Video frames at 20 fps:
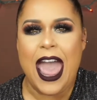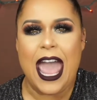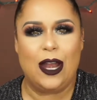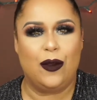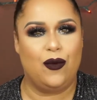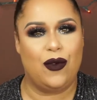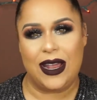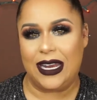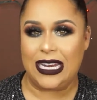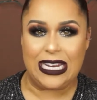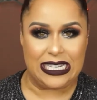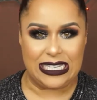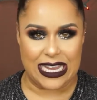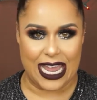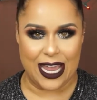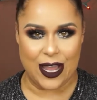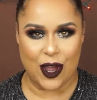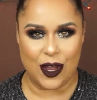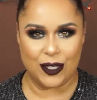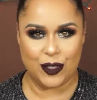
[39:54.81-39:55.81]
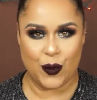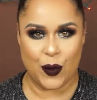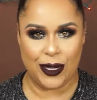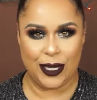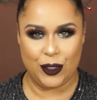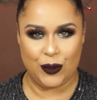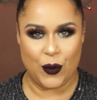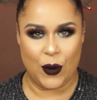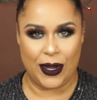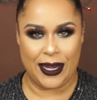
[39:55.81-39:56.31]
and ready to take on
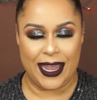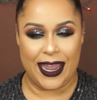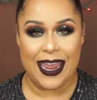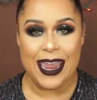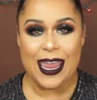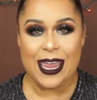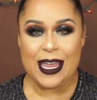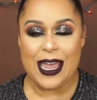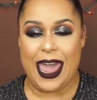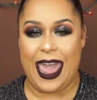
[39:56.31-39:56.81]
2020.